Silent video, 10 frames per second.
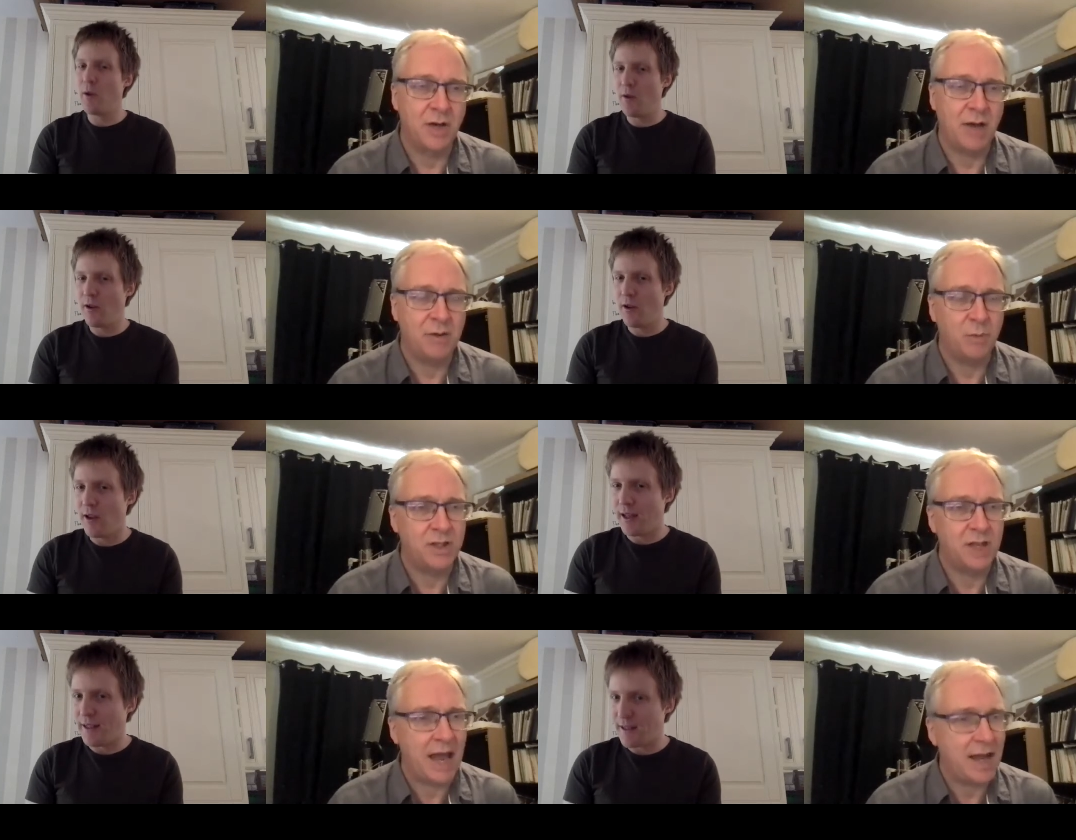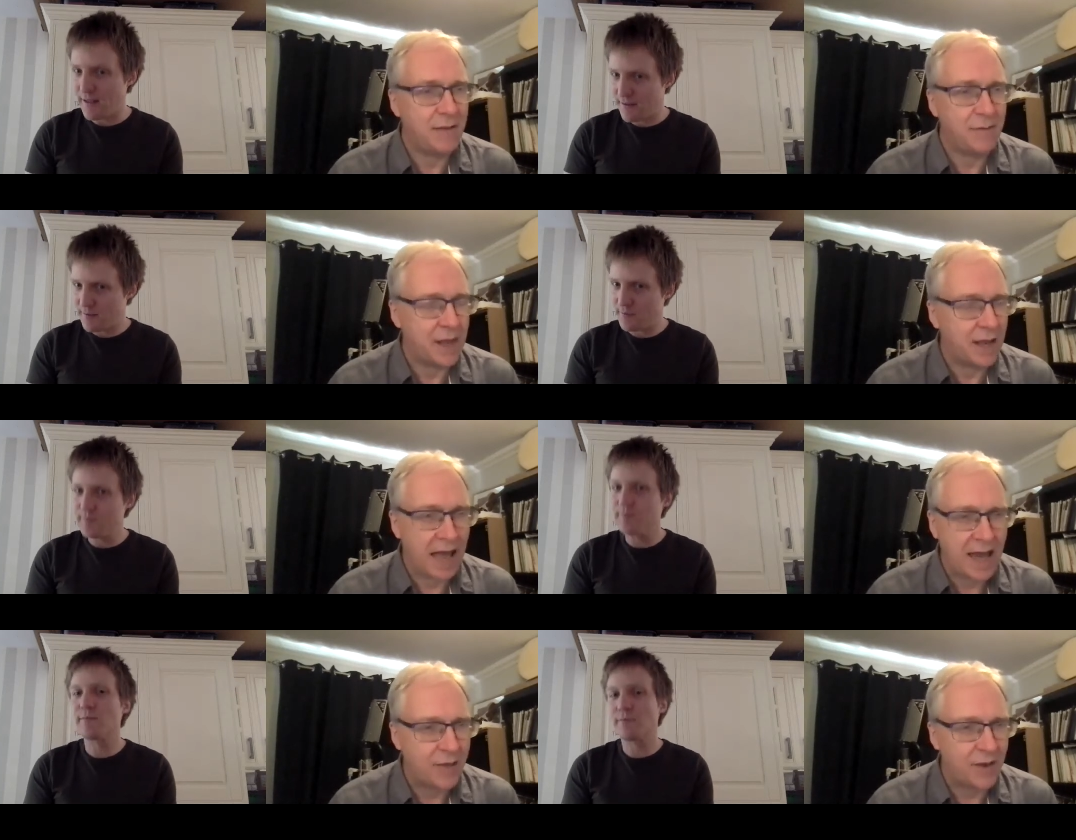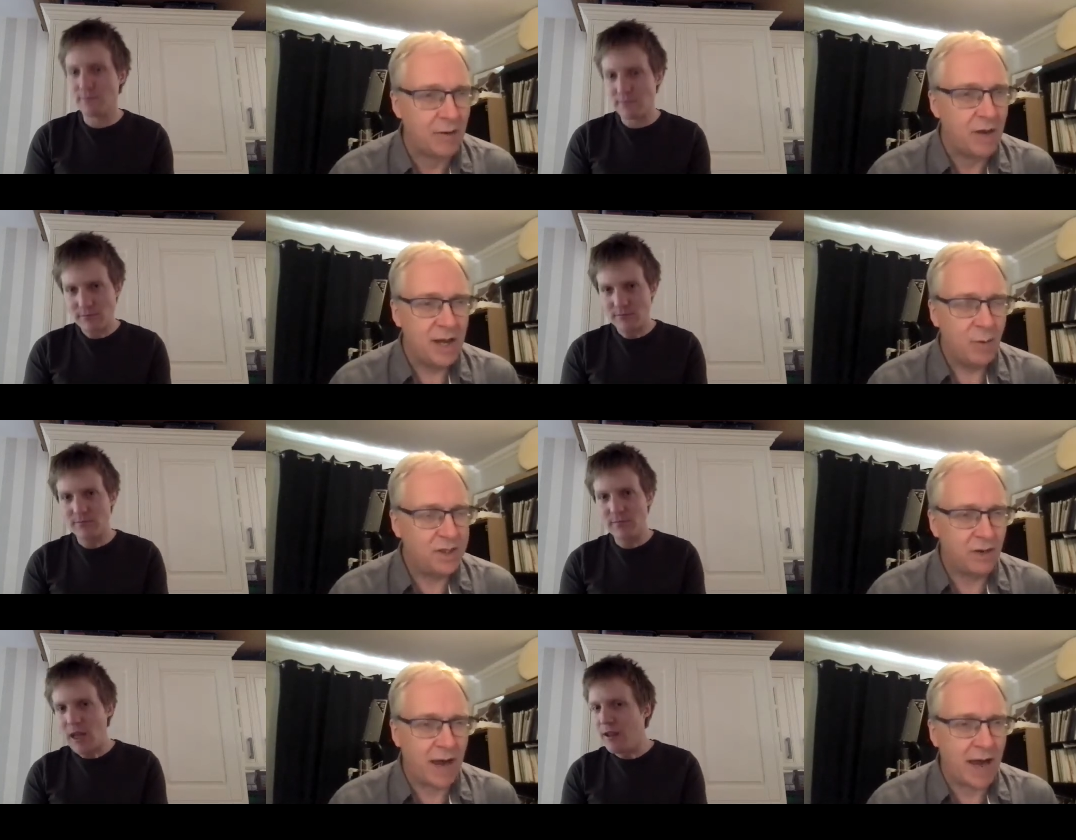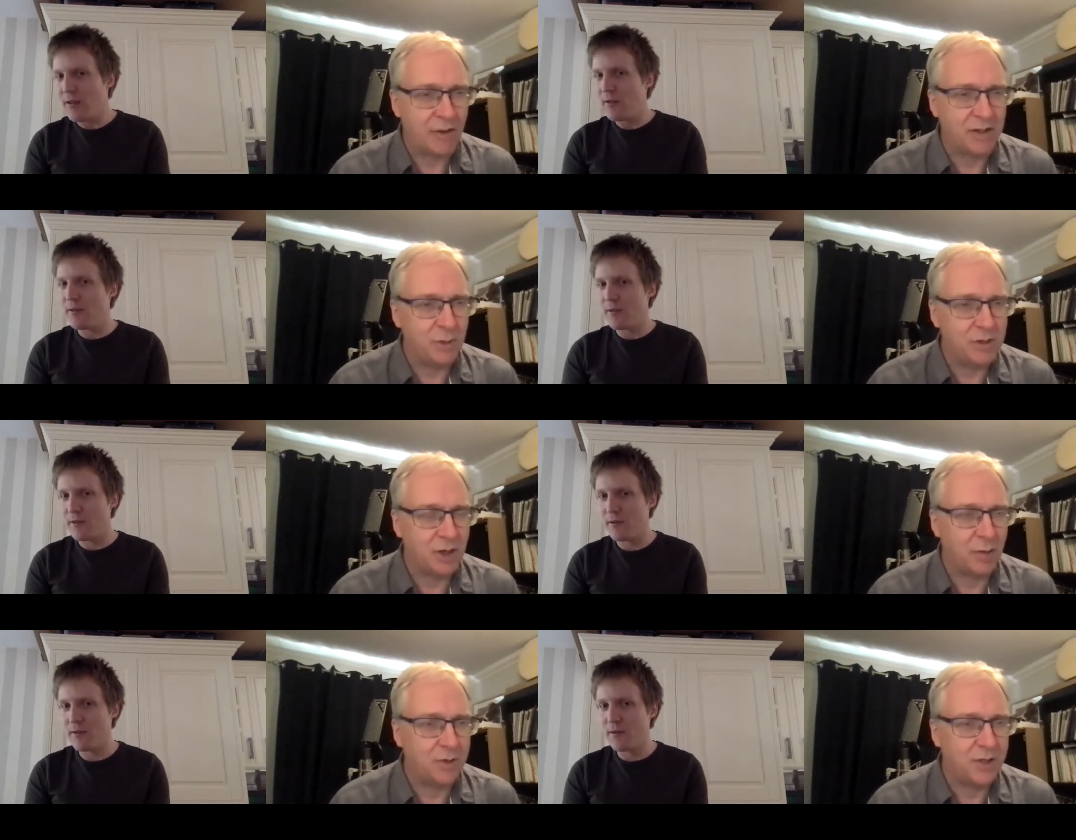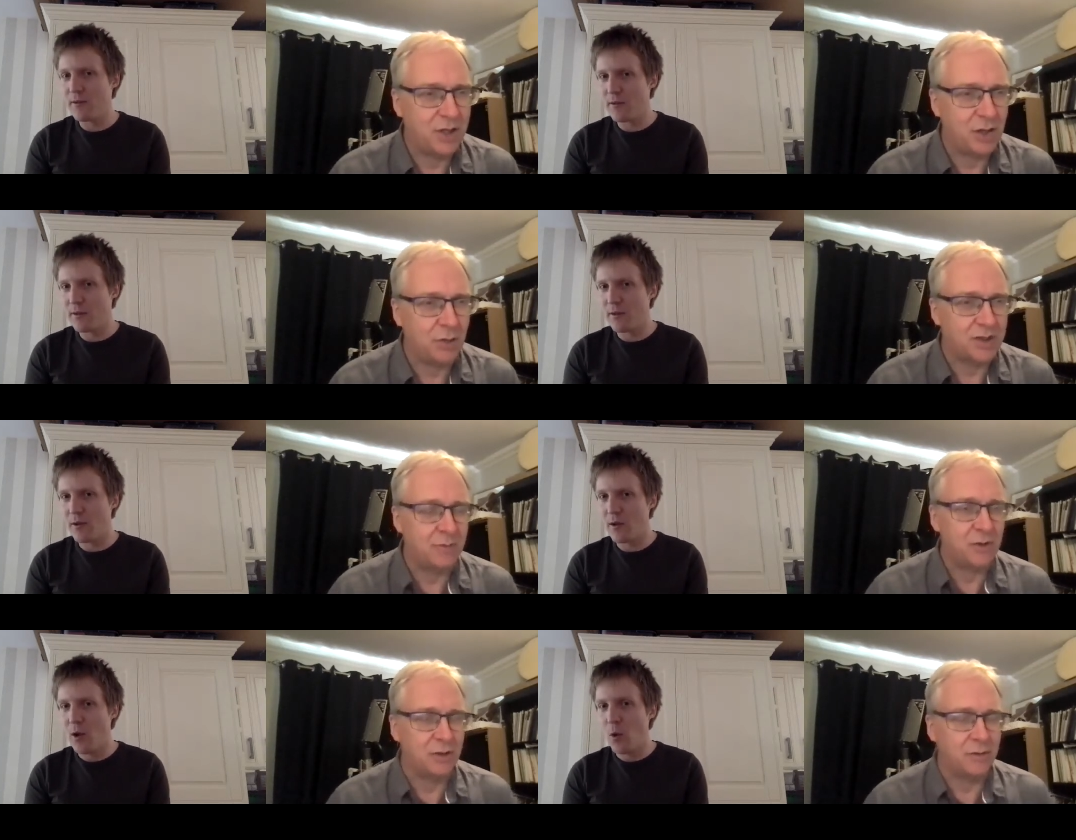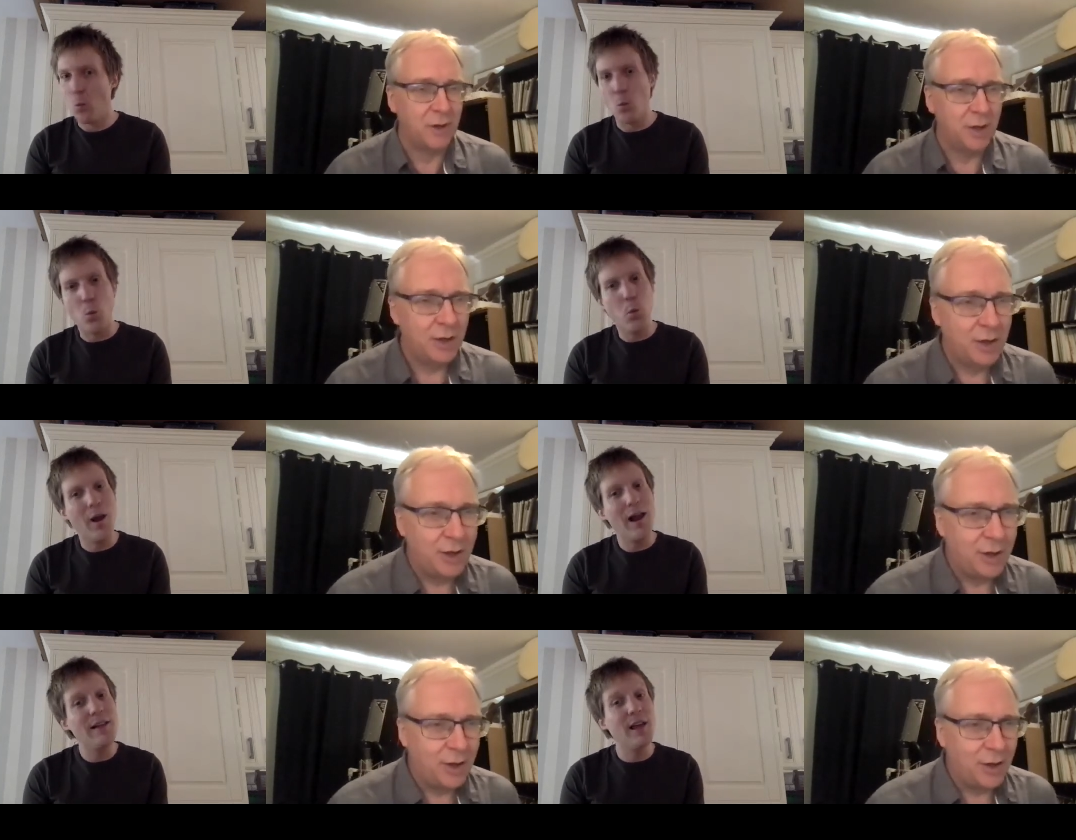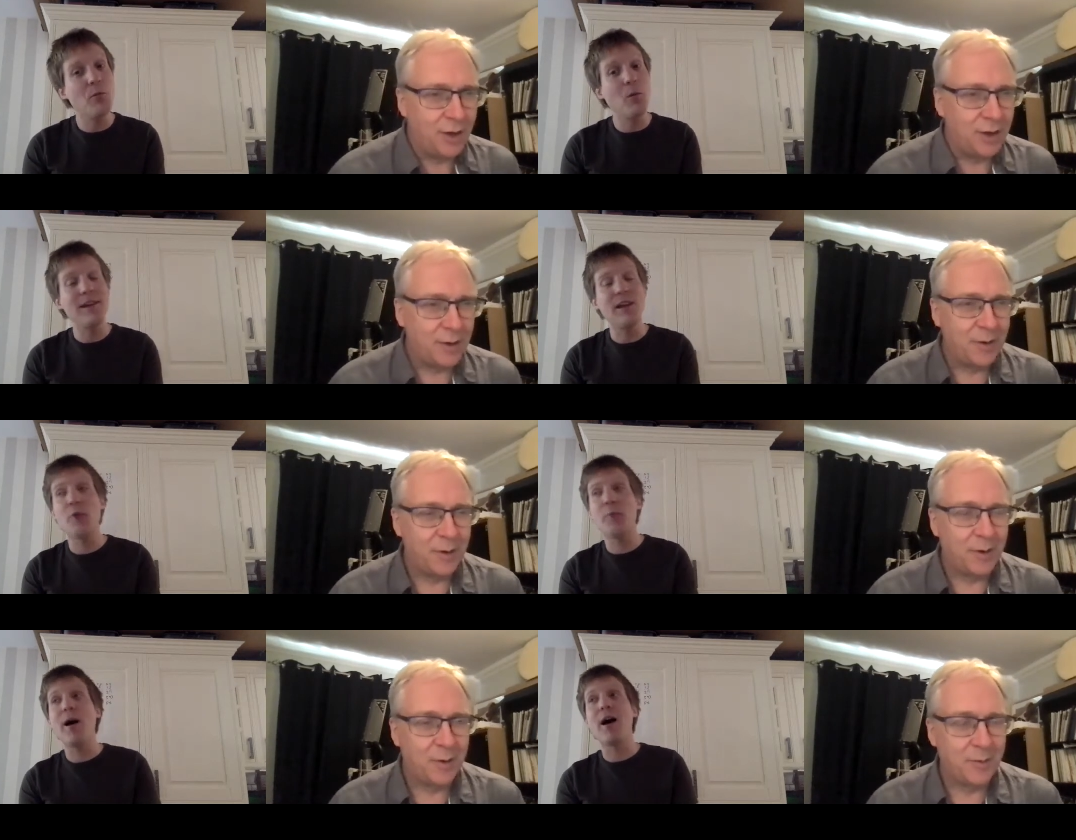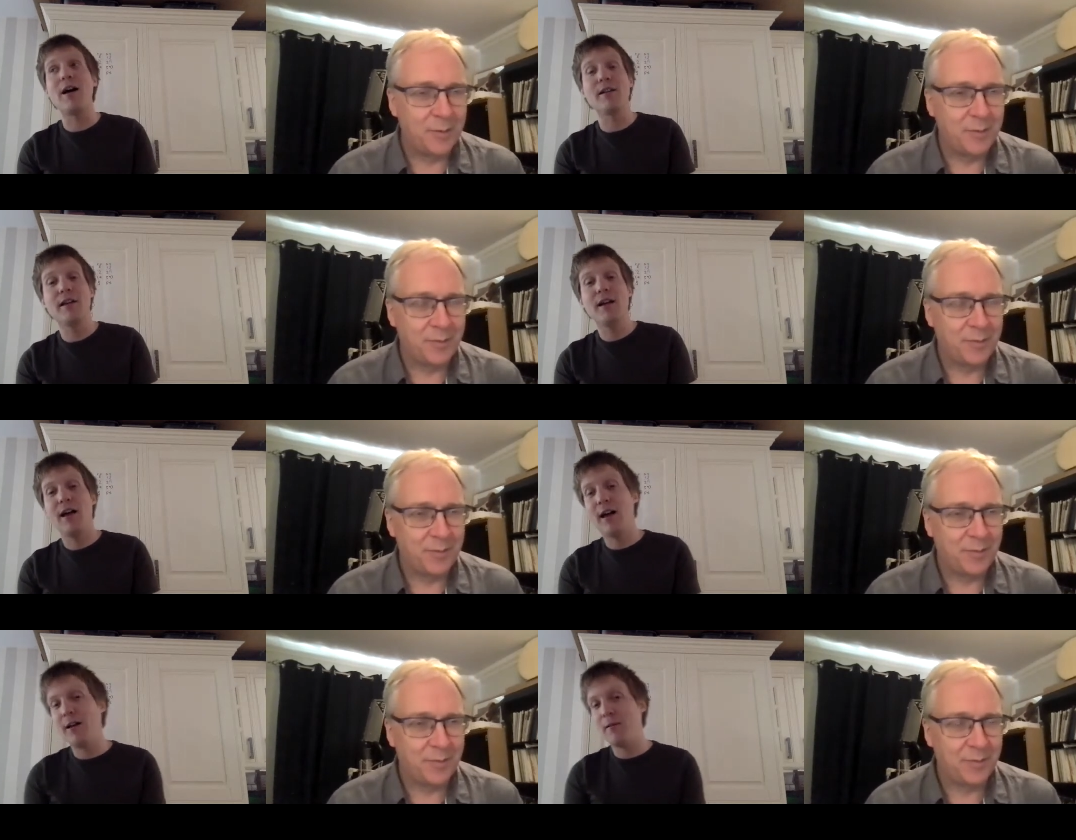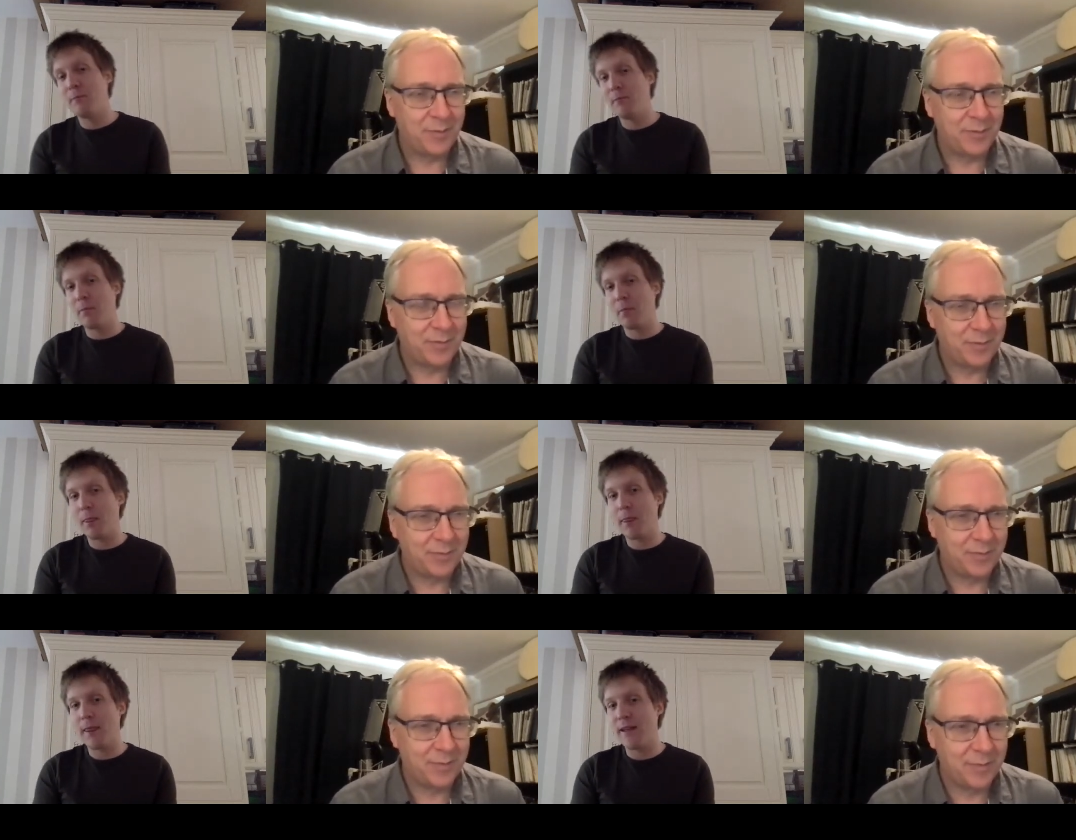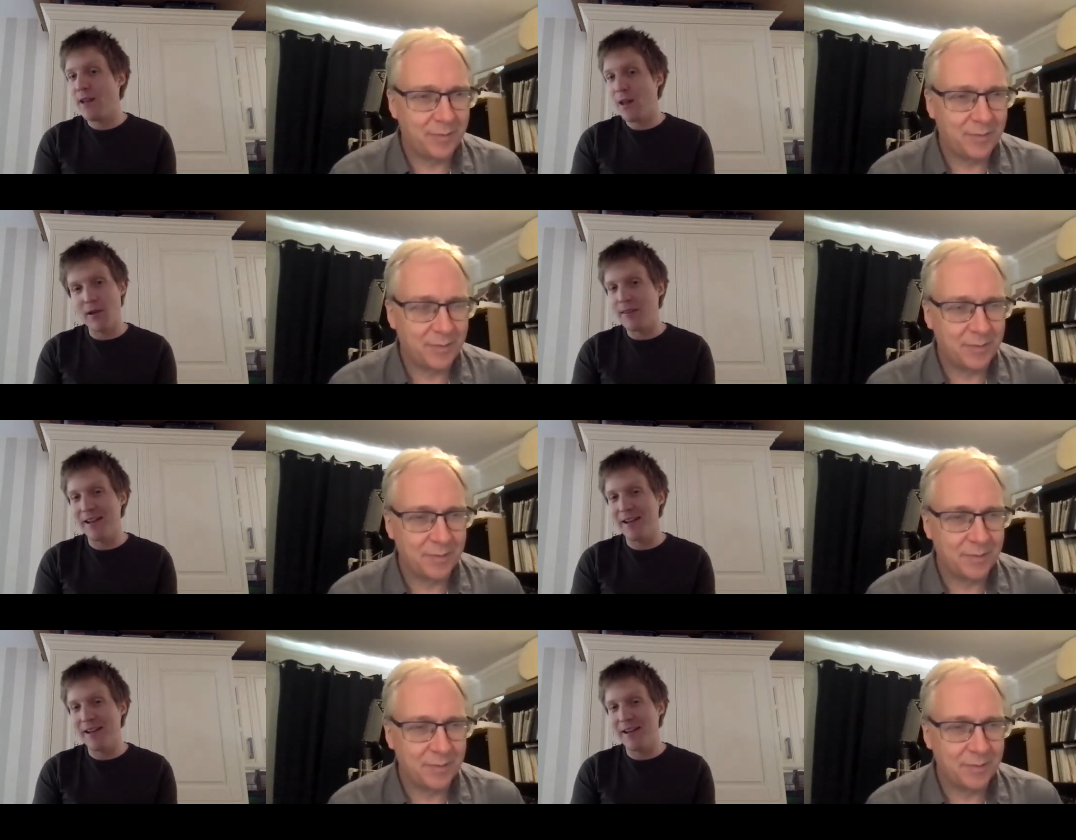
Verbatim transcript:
Speaker 1: now. Was there anything anything like was there a house music competition or some sort of? Well,
Speaker 2: well, no, but um, uh, no, nothing,